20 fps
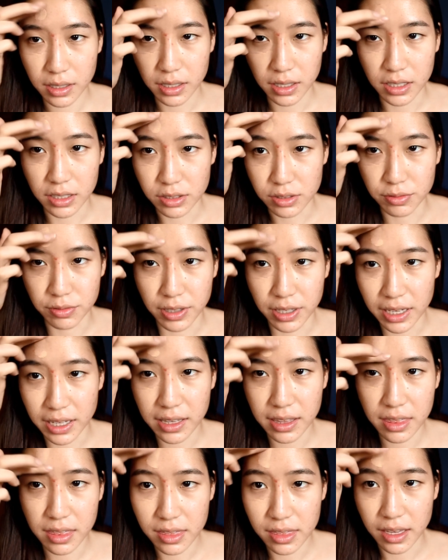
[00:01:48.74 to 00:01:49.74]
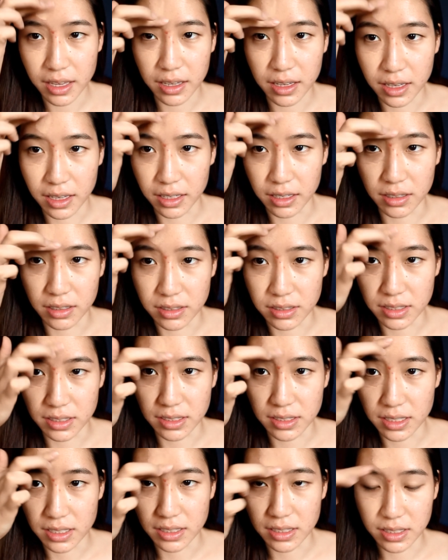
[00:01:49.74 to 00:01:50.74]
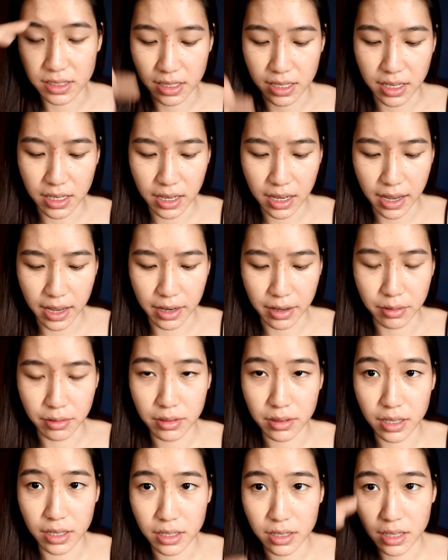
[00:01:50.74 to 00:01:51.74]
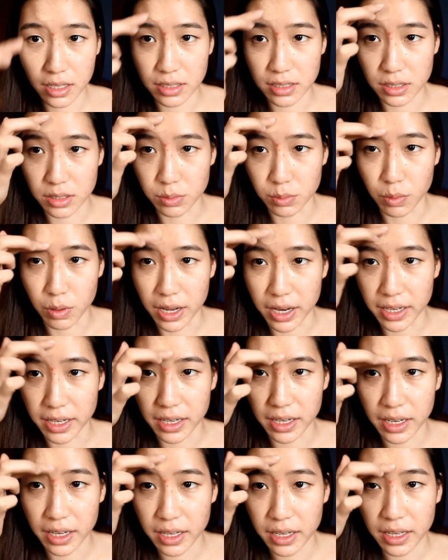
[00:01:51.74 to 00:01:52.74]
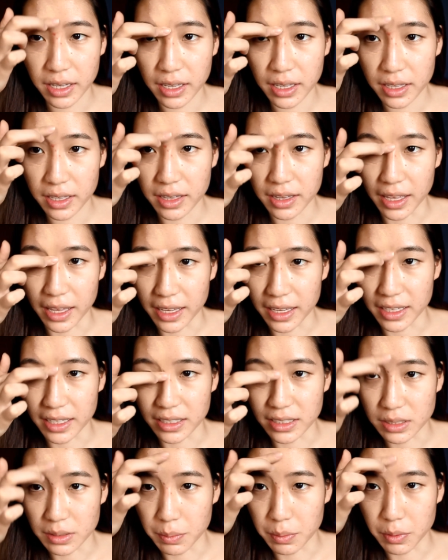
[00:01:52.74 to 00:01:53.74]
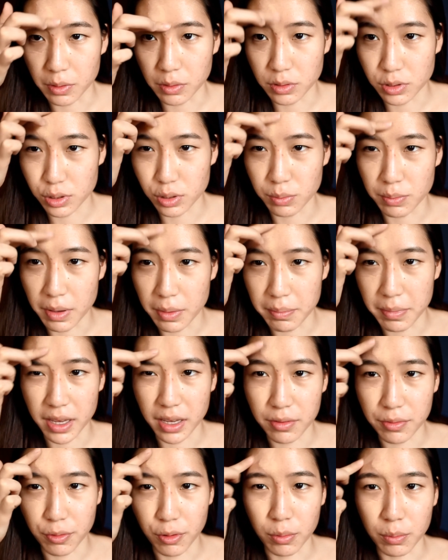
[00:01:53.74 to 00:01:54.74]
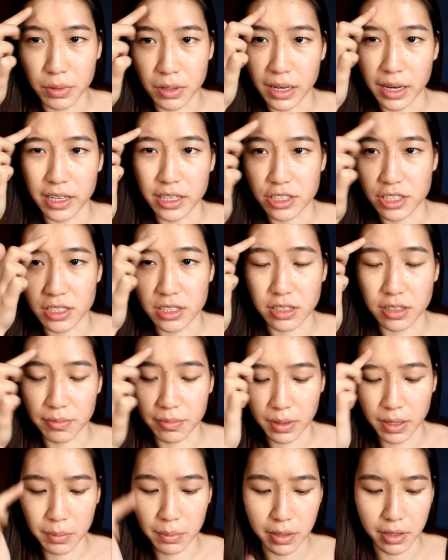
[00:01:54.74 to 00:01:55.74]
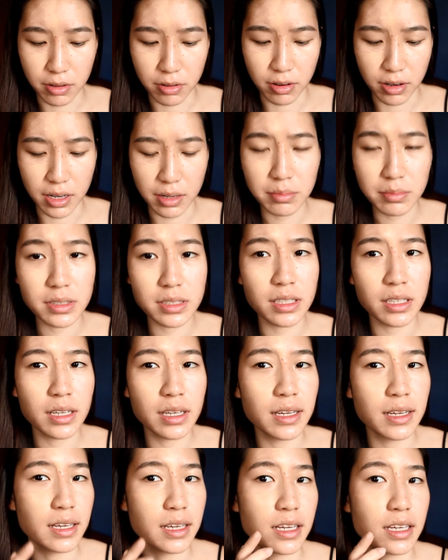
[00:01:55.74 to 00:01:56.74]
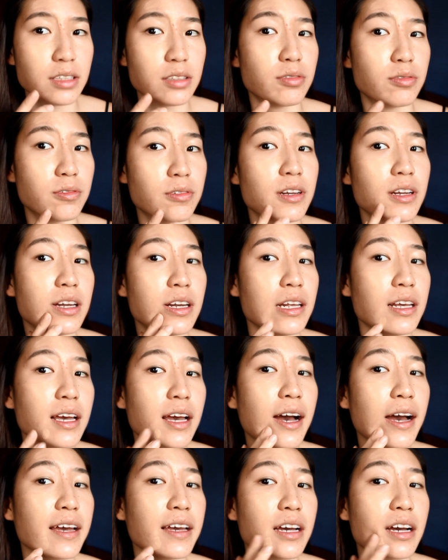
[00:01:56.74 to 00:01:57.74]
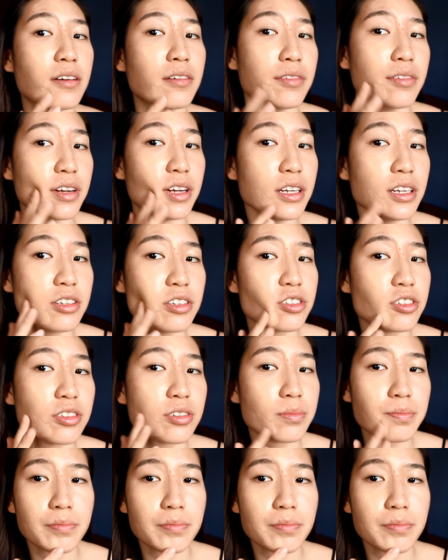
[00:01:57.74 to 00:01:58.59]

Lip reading: It's really thick in consistency. I don't think this is one that is supposed to mimic formulations of BB creams. It's really high coverage.